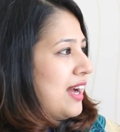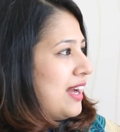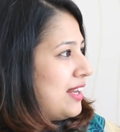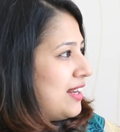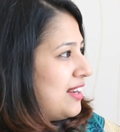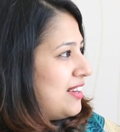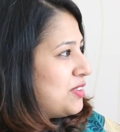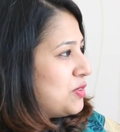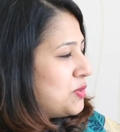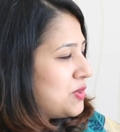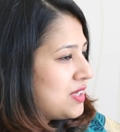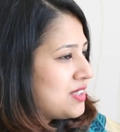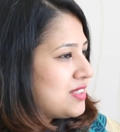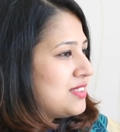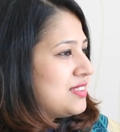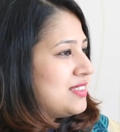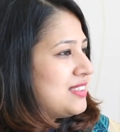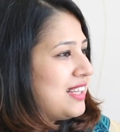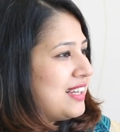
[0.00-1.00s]
I told
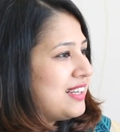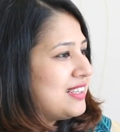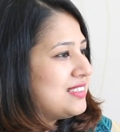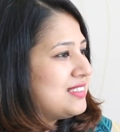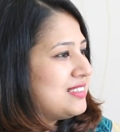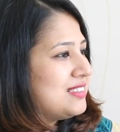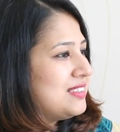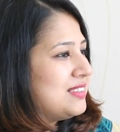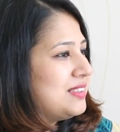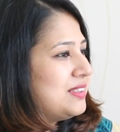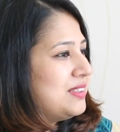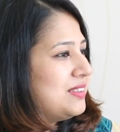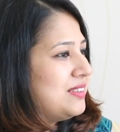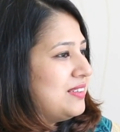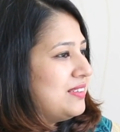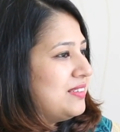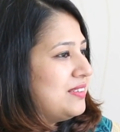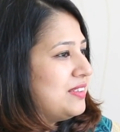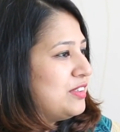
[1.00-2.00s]
Azhar that
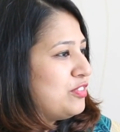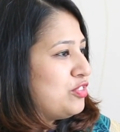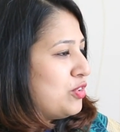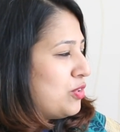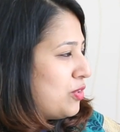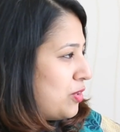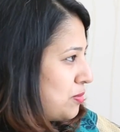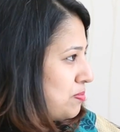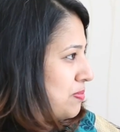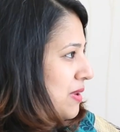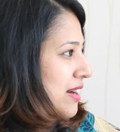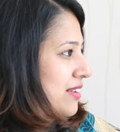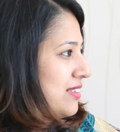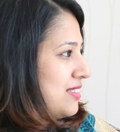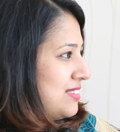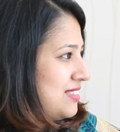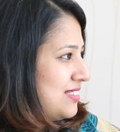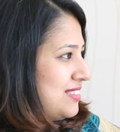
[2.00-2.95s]
if you're not married,